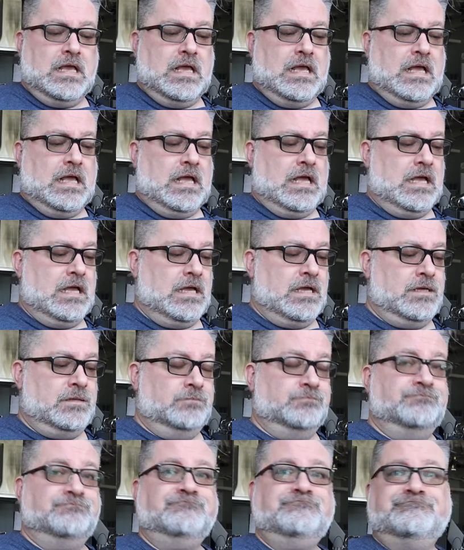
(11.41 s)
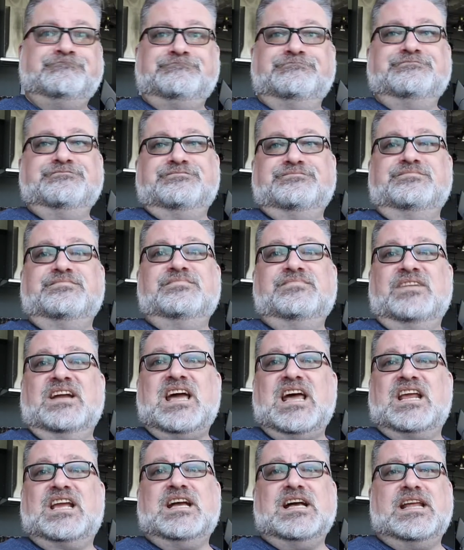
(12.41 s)
we
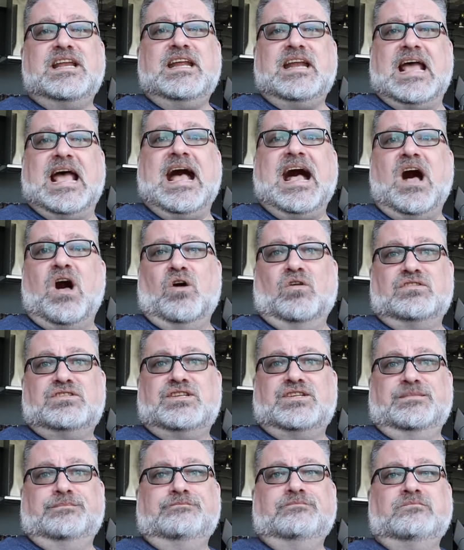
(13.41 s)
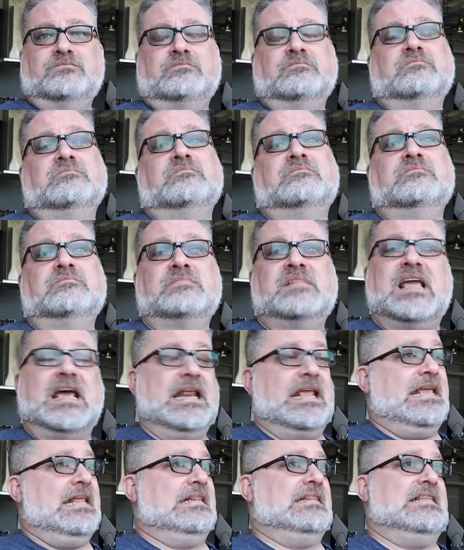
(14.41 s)
gotta cut it out.
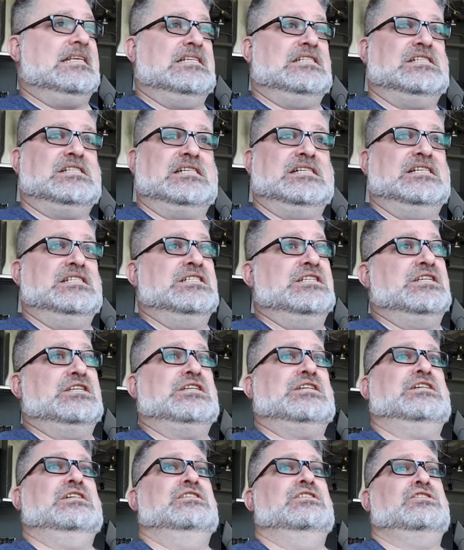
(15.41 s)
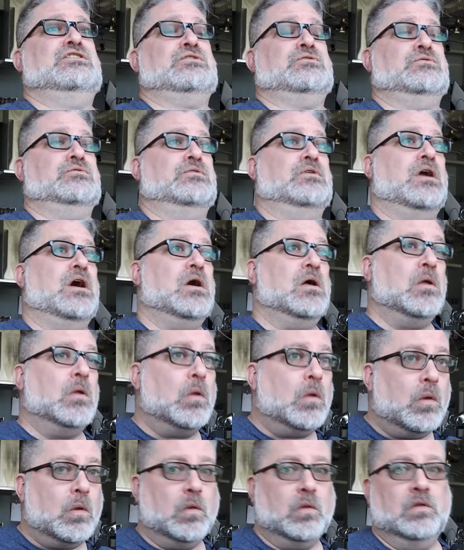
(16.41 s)
Gotta get this shit under
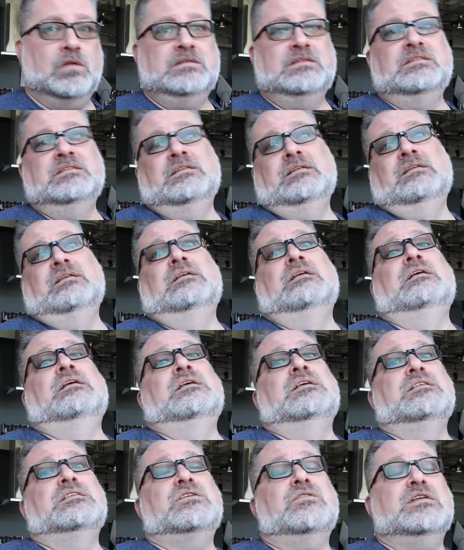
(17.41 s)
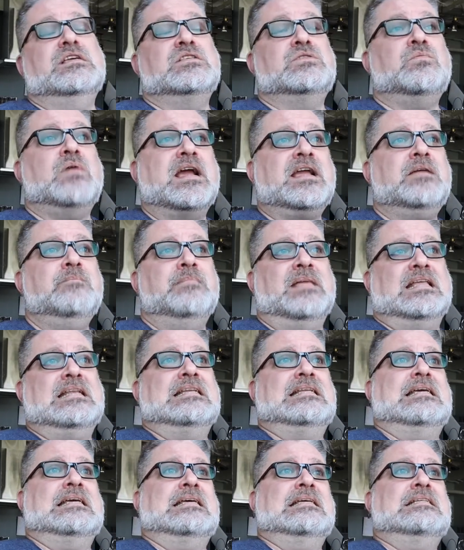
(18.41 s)
control. So he has
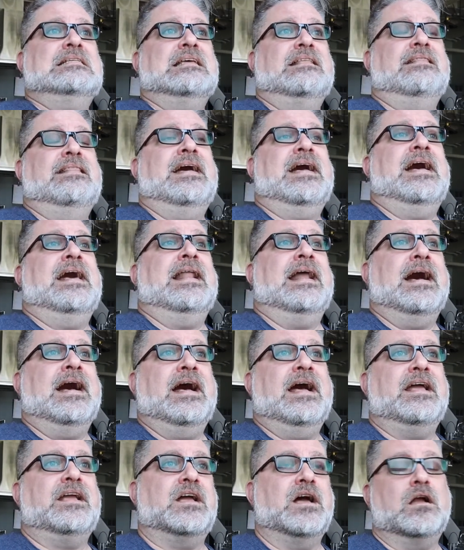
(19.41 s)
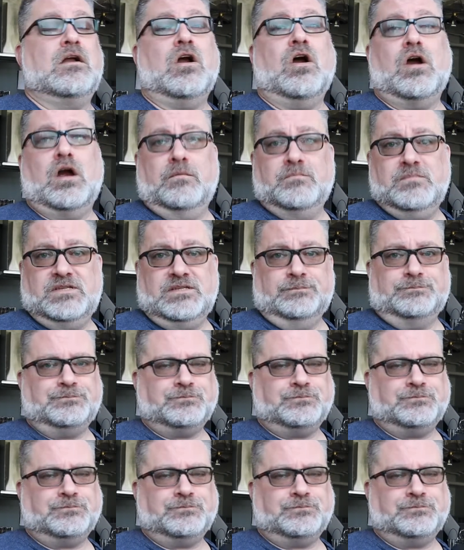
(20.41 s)
recommended that I cut carbs.